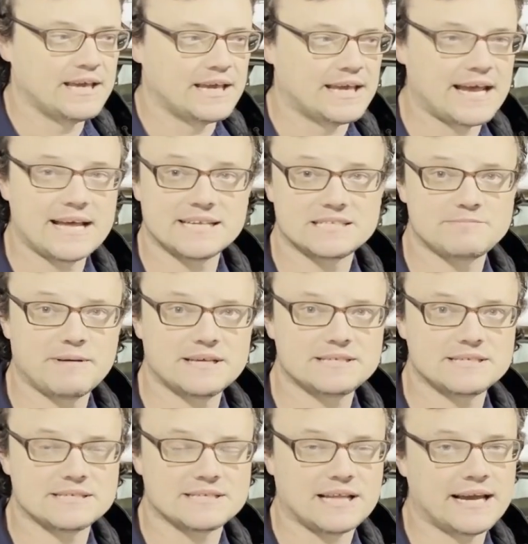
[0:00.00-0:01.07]
It had
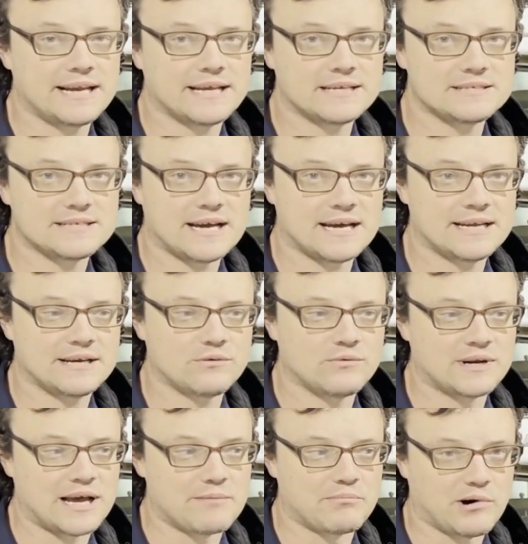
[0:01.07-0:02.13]
asbestos linings on it when
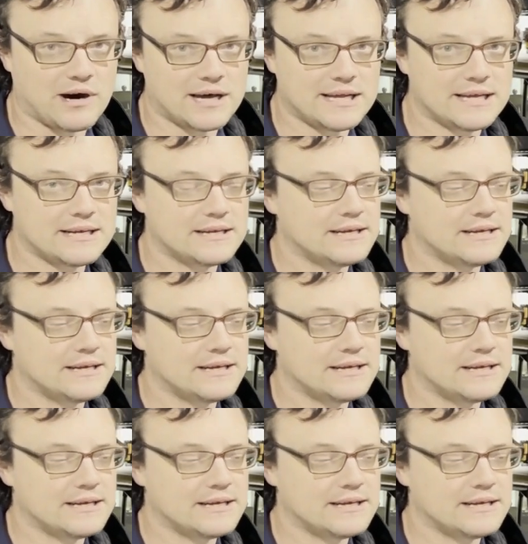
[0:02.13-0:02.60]
I bought it.